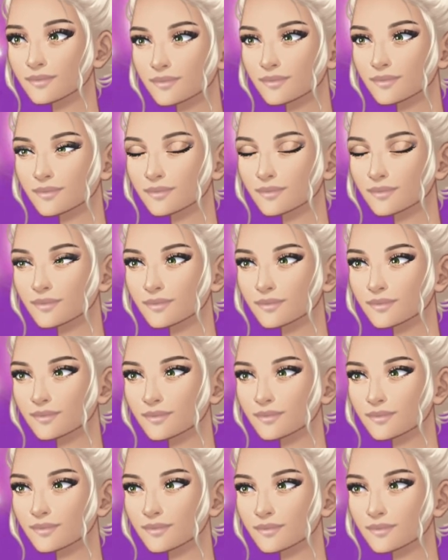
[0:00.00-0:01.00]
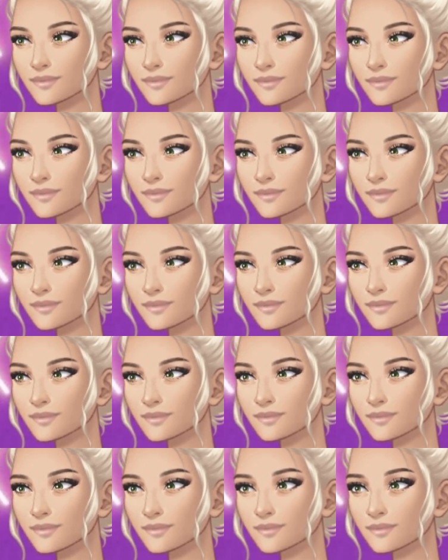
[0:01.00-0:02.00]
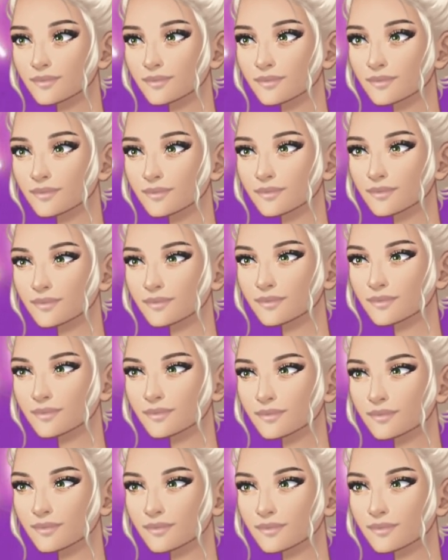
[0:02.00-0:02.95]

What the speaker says: No words are spoken by the person on screen.